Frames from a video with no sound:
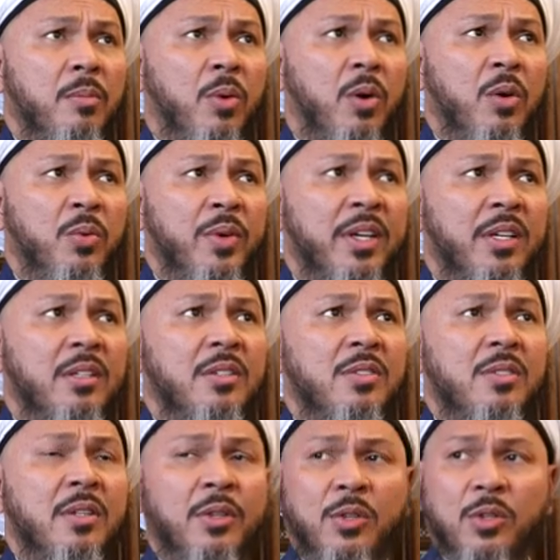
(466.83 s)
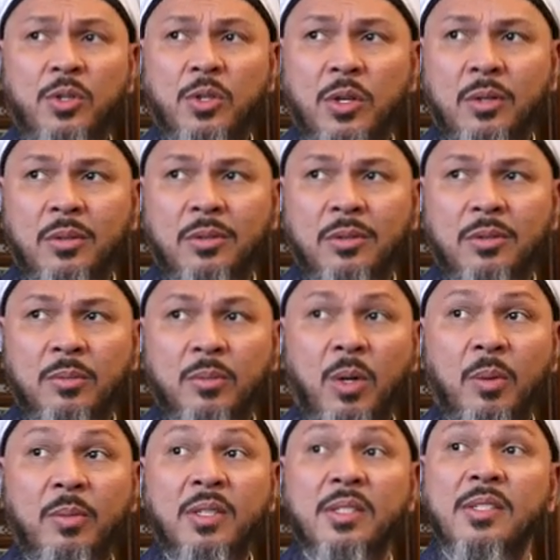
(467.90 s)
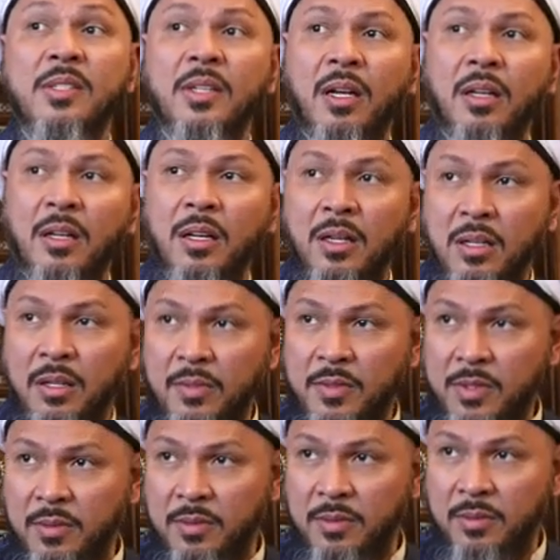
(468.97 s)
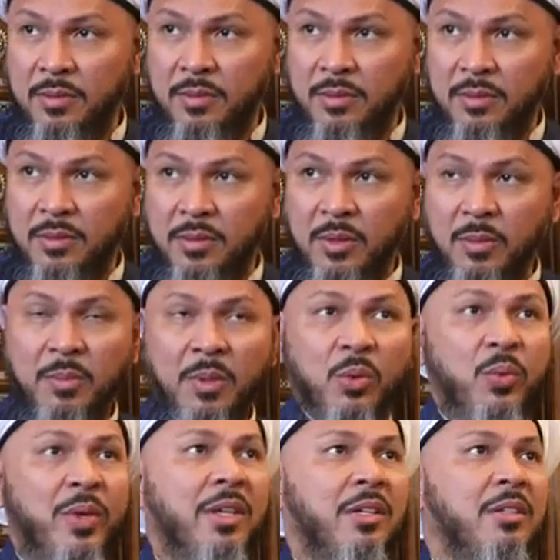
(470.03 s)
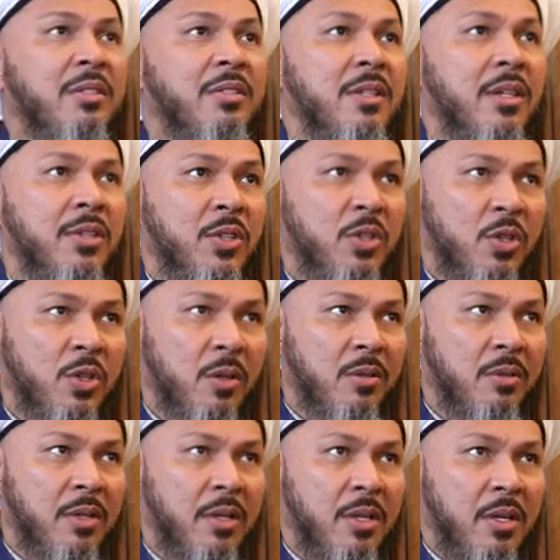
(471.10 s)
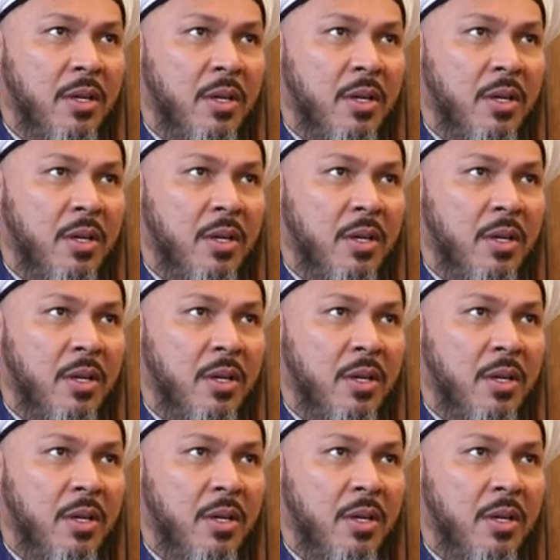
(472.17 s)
more weakness that you show, more mercy Allah gives. More weakness that you show,